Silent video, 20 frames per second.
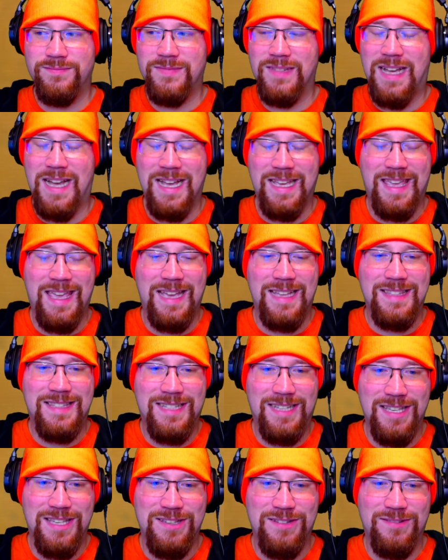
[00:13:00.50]
I can't
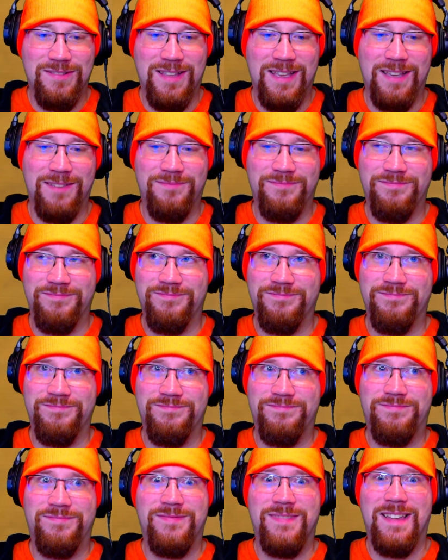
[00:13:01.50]
tell you like
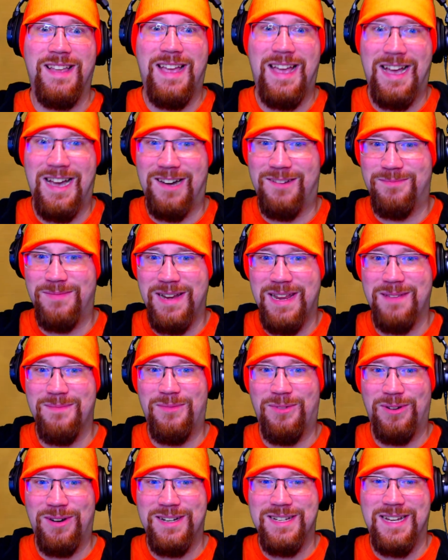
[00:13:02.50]
how many
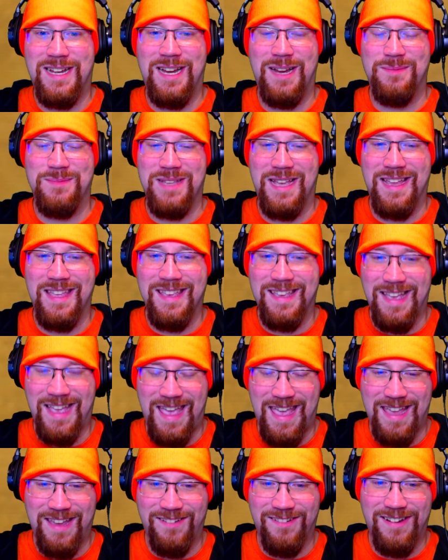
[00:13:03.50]
more times I can get
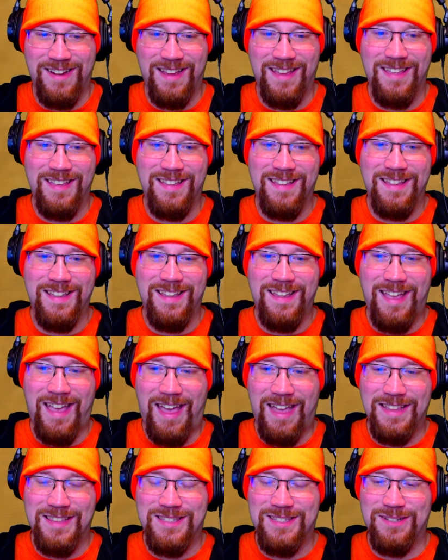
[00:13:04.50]
angry
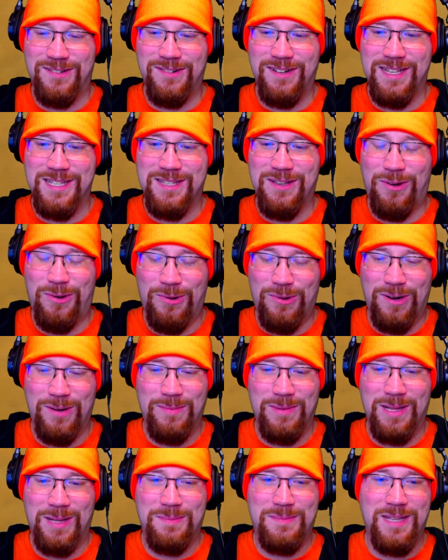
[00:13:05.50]
at Sony's
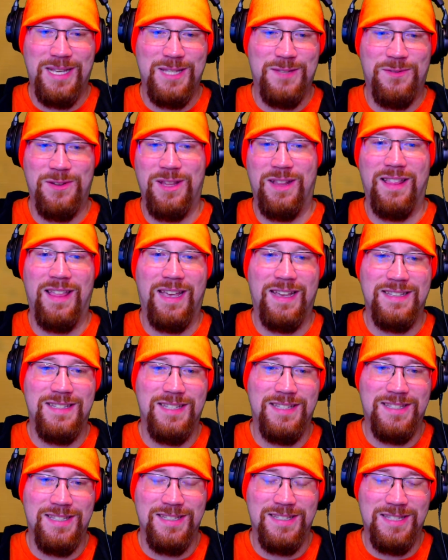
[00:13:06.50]
horrible updates for the
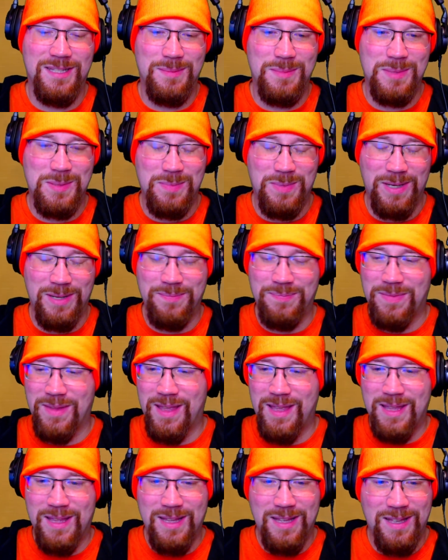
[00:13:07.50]
legacy systems, but
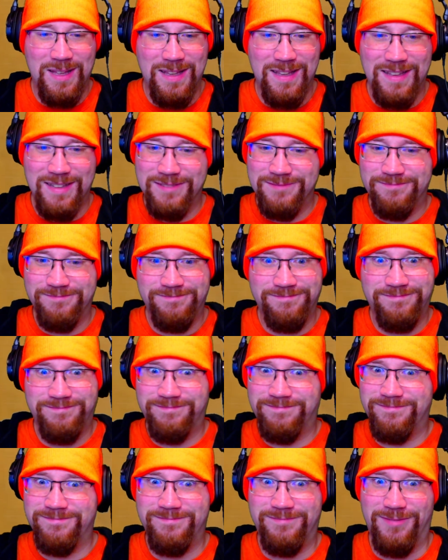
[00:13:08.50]

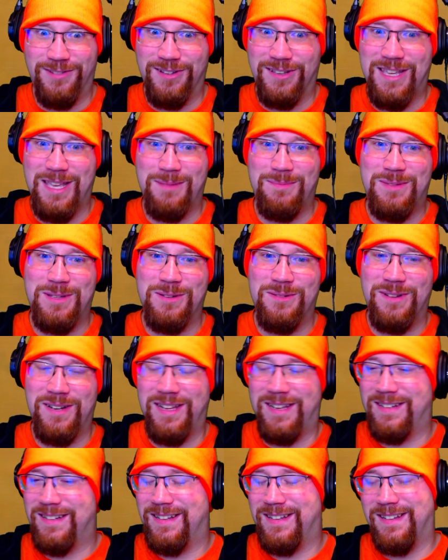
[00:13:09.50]
we'll keep doing
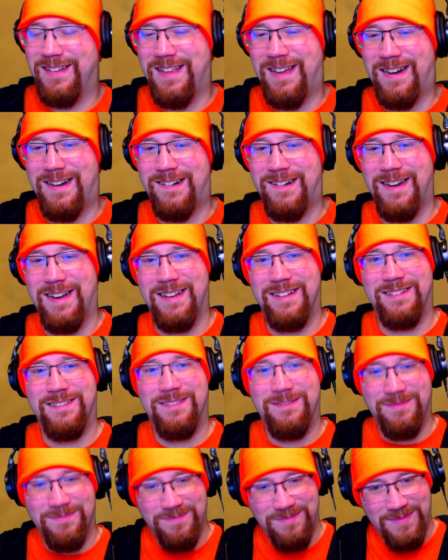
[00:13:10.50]
it. All right.
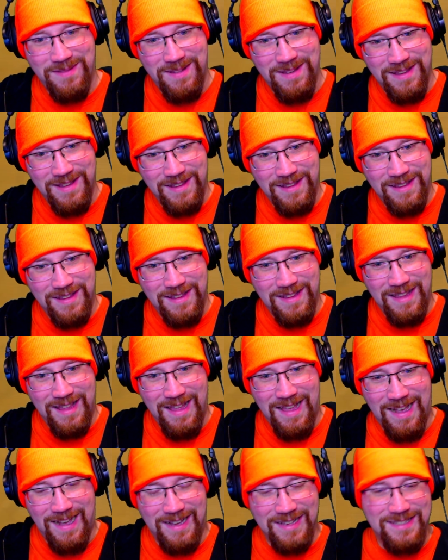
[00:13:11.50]

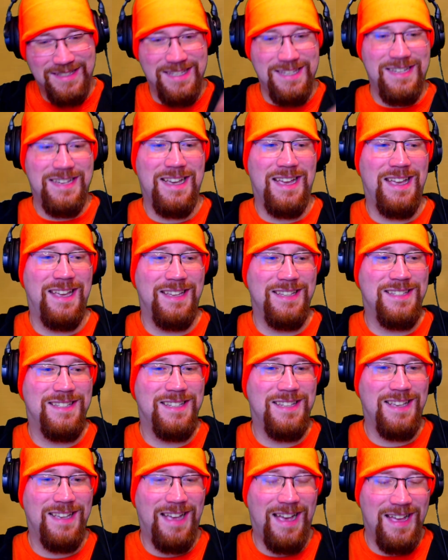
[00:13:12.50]
I'll see you
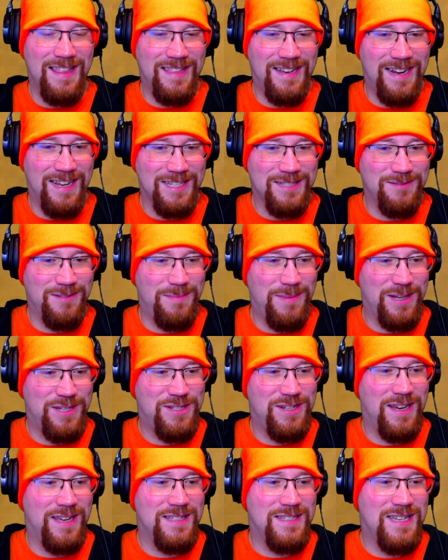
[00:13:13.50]
guys on the next one. Make
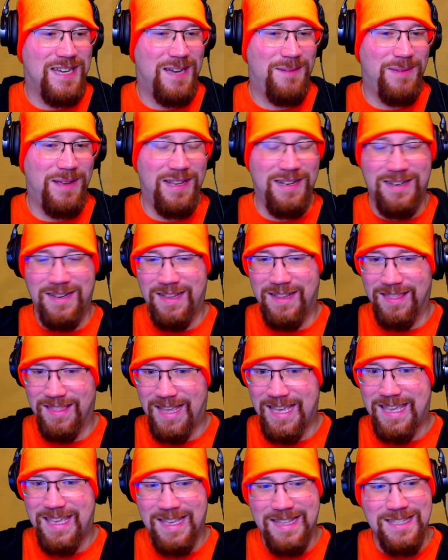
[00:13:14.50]
sure you guys comment,
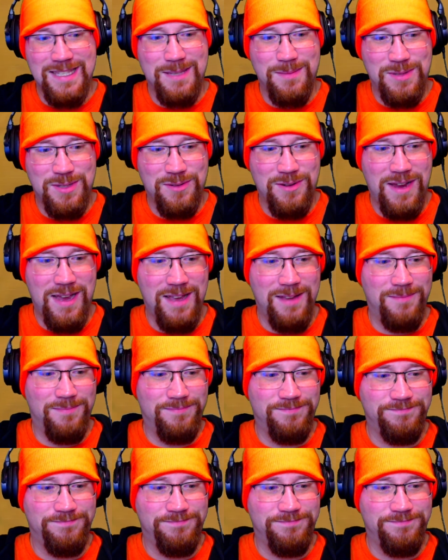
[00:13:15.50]
like, and subscribe.